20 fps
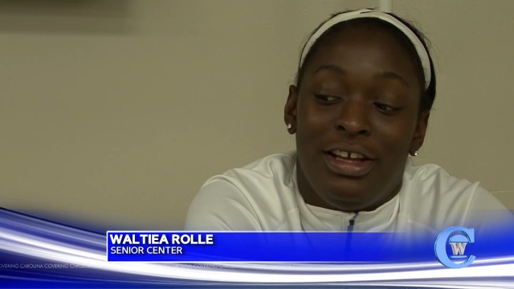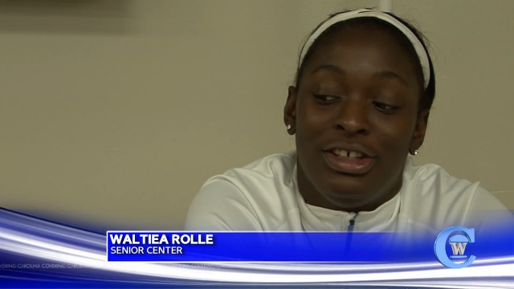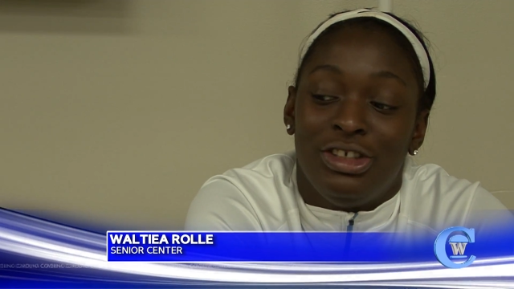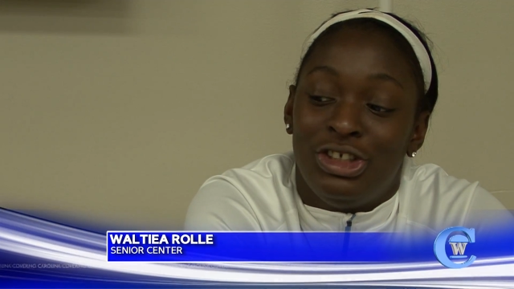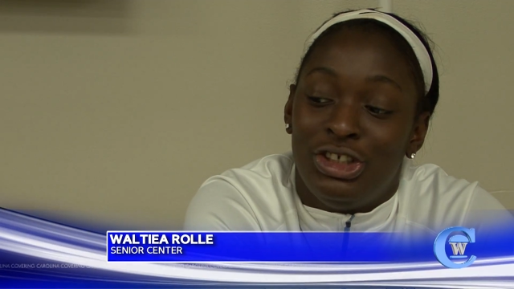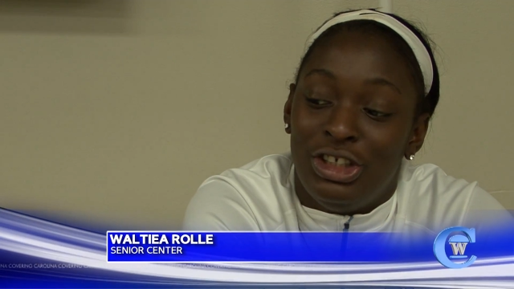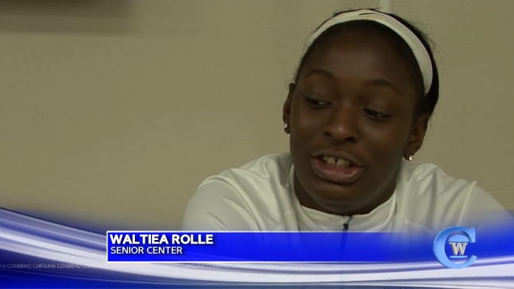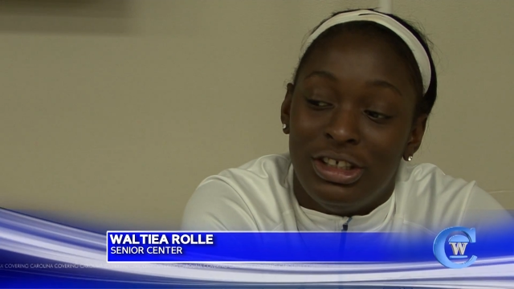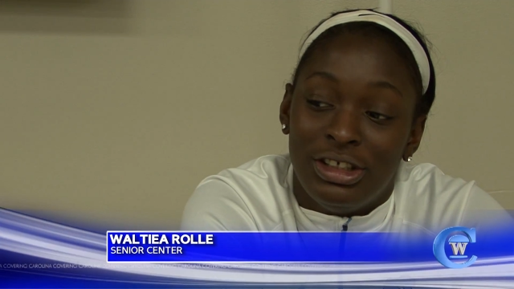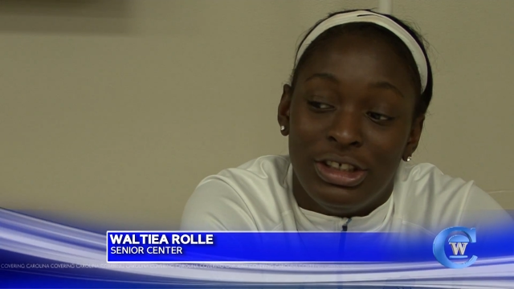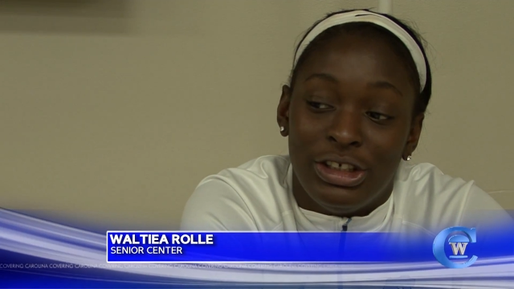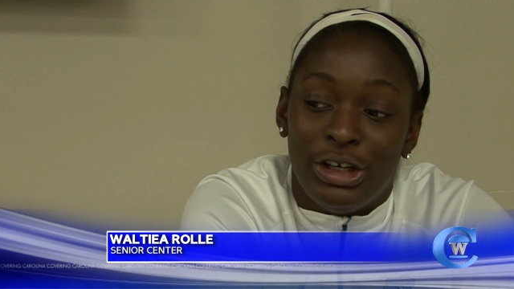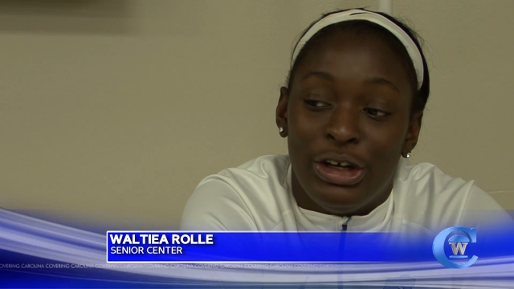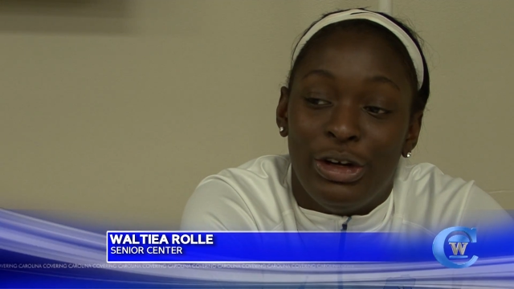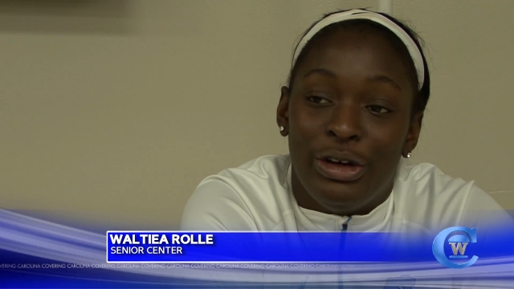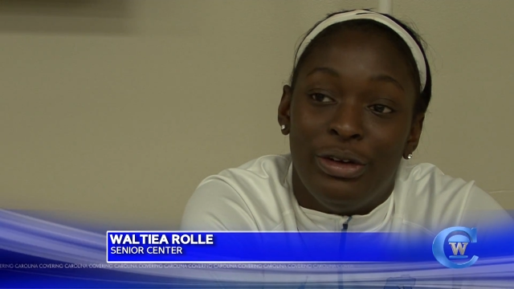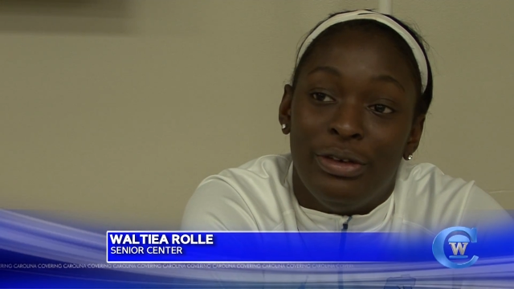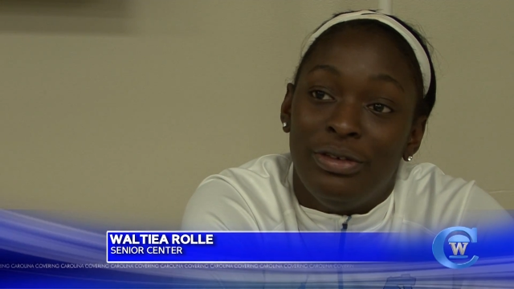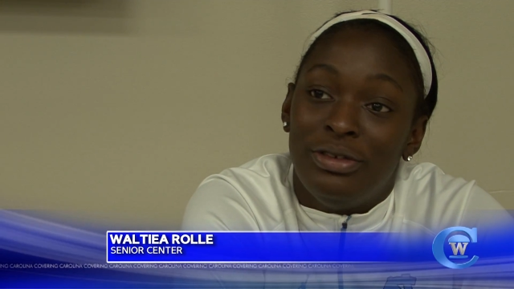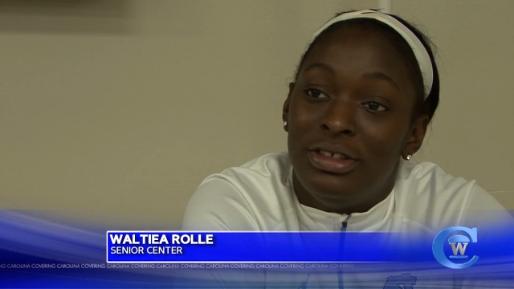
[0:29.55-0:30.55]
she
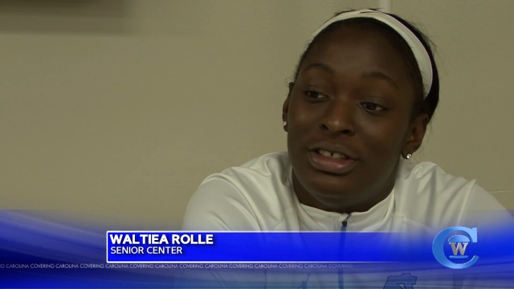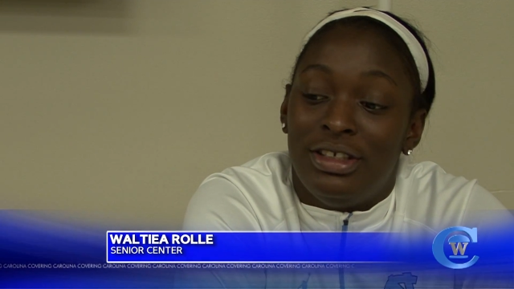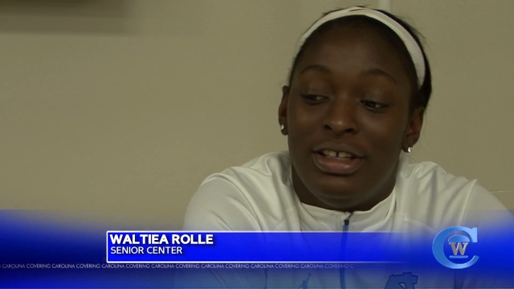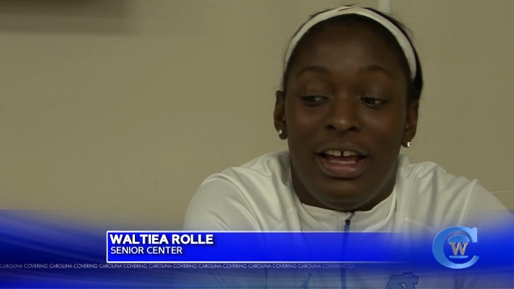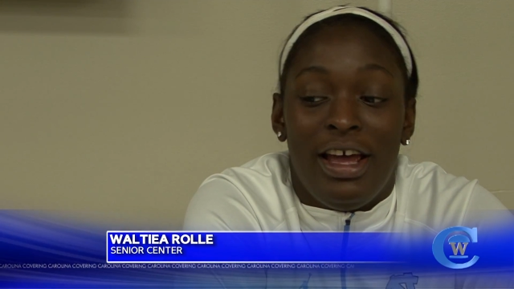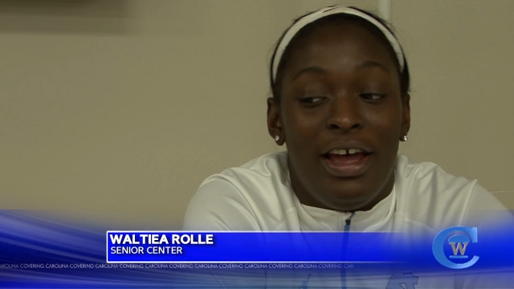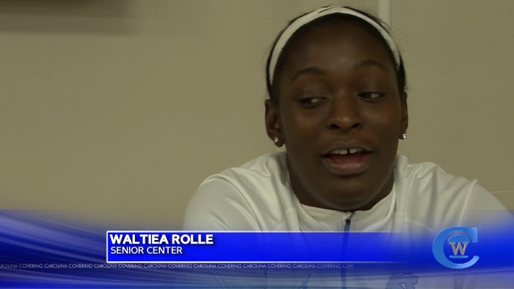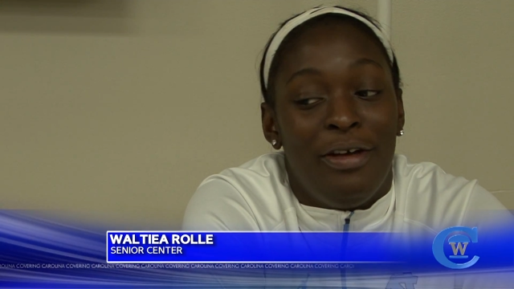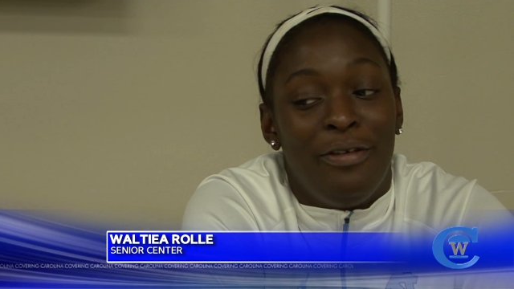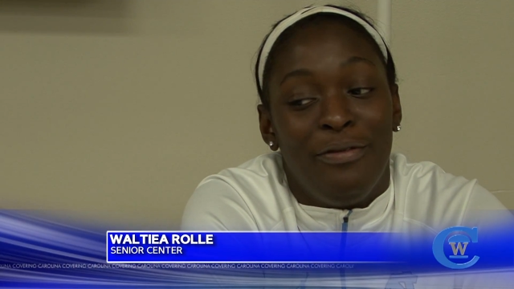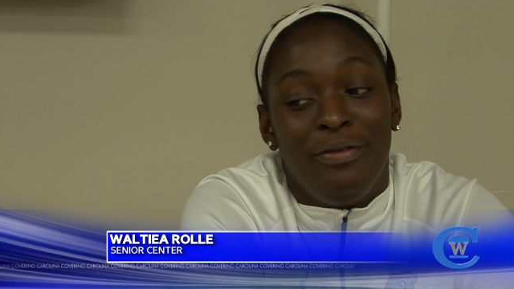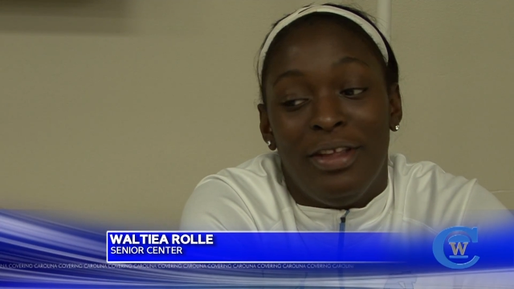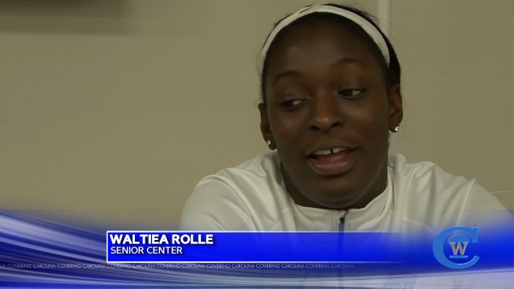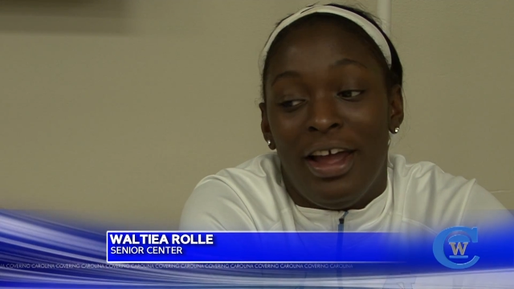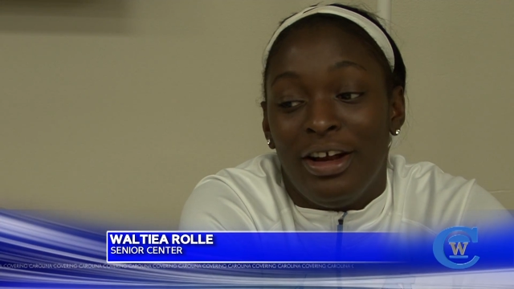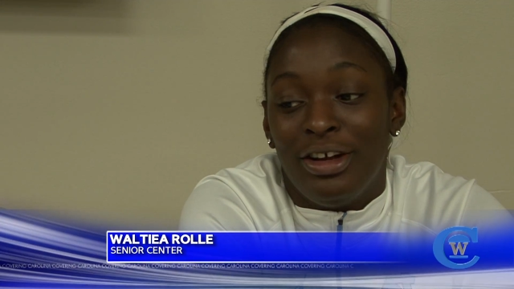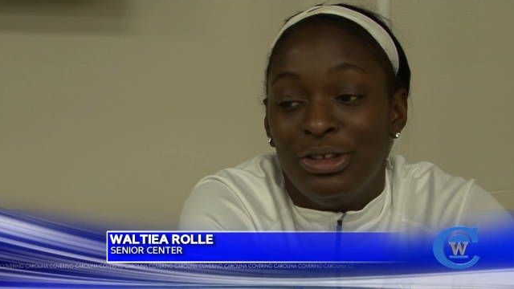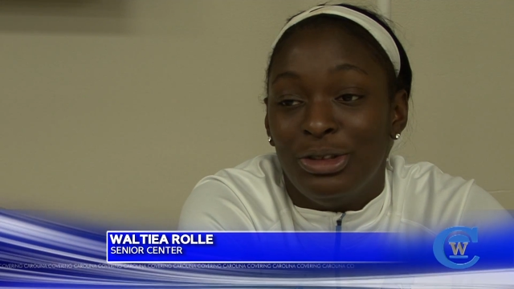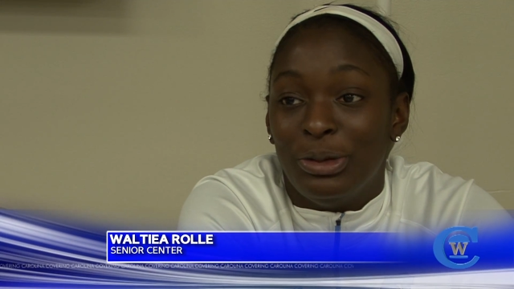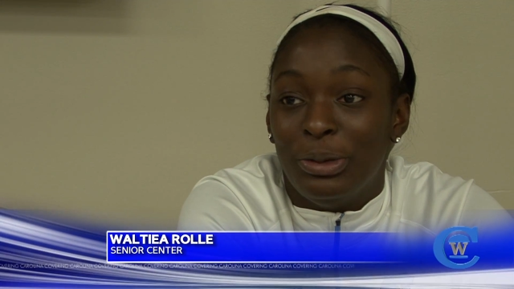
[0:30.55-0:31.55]
deserves to have
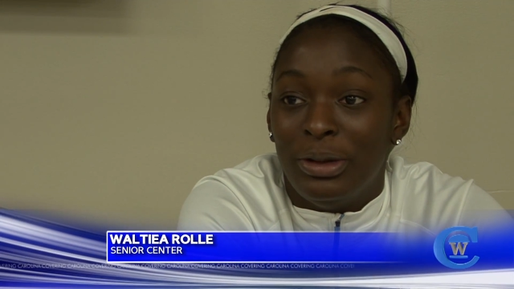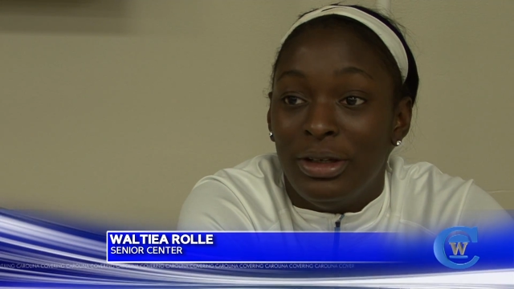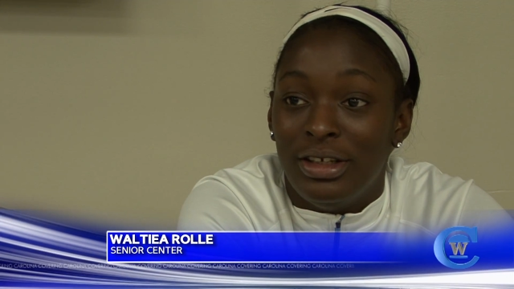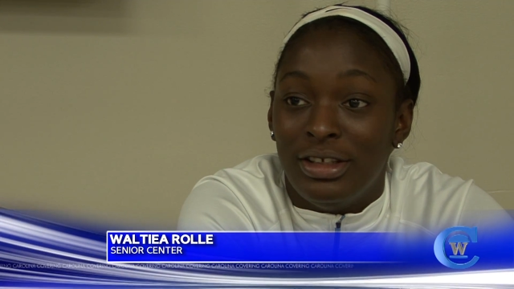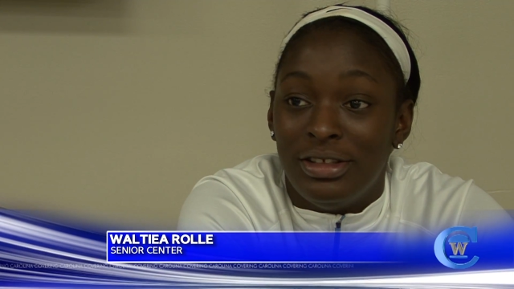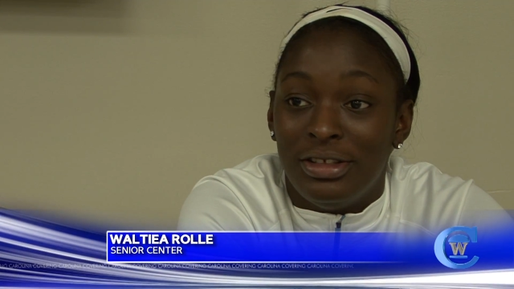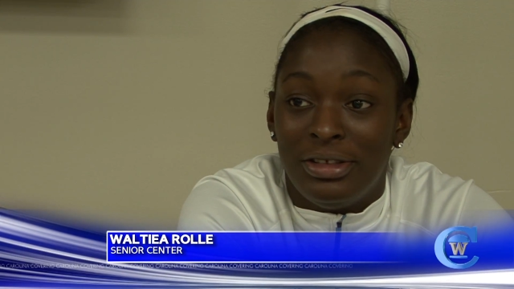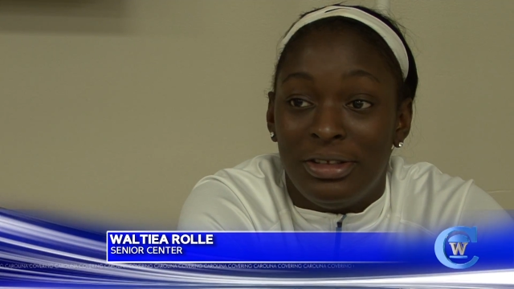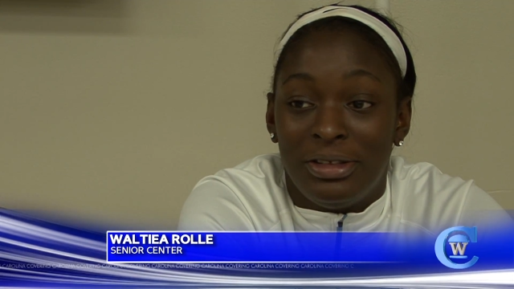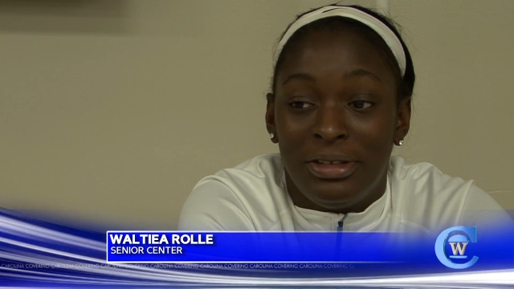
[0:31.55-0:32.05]
900 wins,